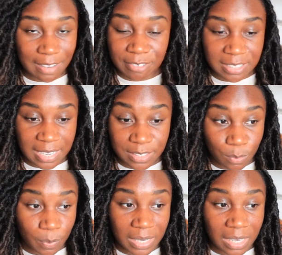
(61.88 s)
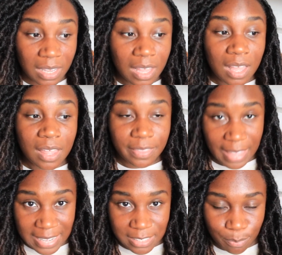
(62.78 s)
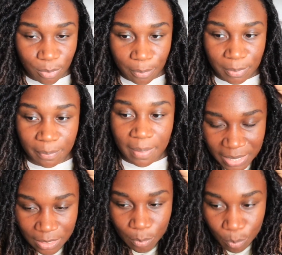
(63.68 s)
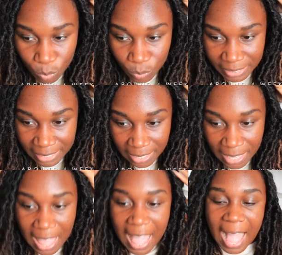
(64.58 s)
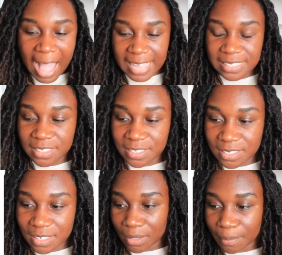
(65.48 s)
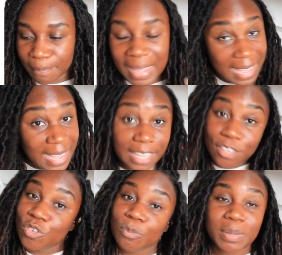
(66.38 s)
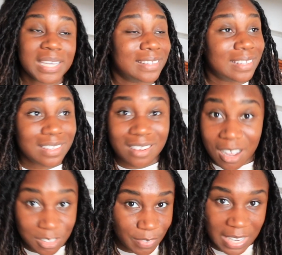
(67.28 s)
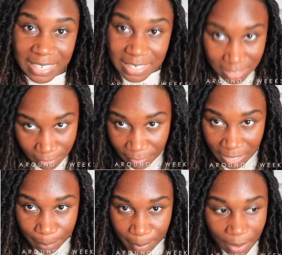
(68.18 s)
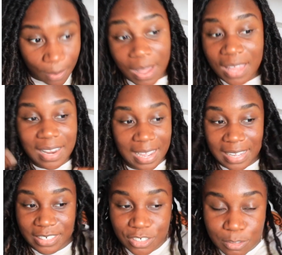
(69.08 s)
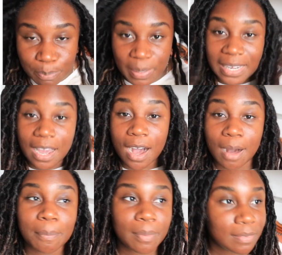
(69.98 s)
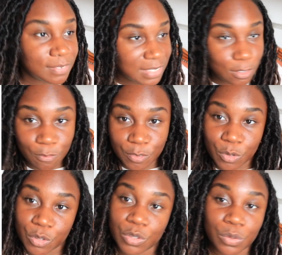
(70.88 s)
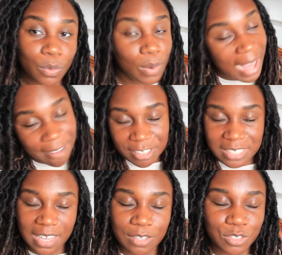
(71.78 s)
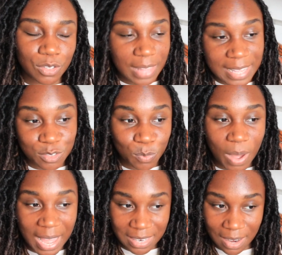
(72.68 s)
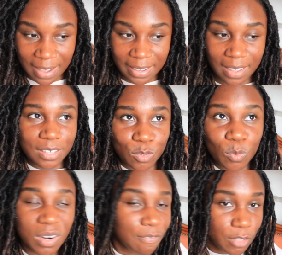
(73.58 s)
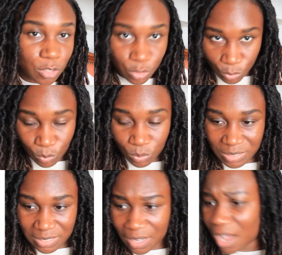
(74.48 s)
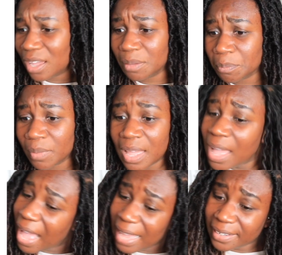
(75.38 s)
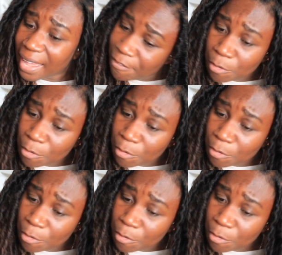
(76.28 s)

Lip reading: is after about 3 to 4 weeks, when your hair's like, you've got a little bit of regrowth and it's a little bit older, that's when the beauty of the look comes out, because then it looks more natural, it looks